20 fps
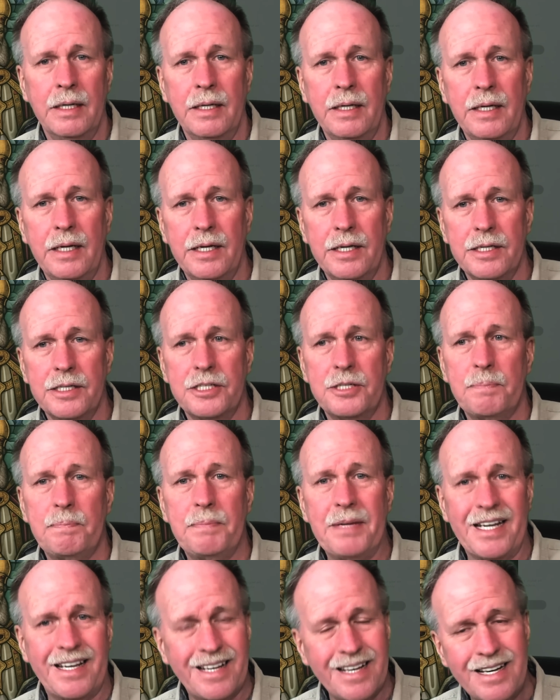is
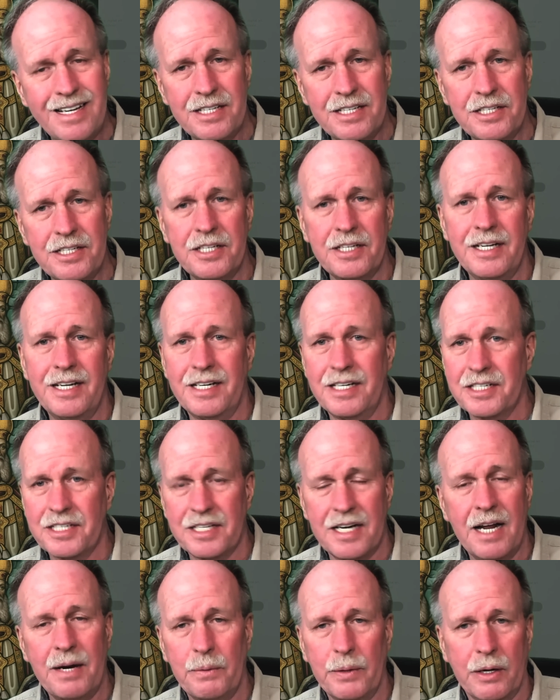because it is
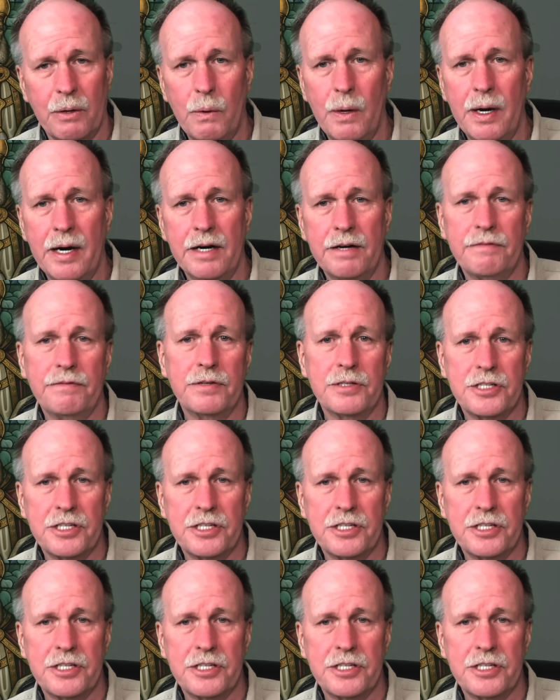not required for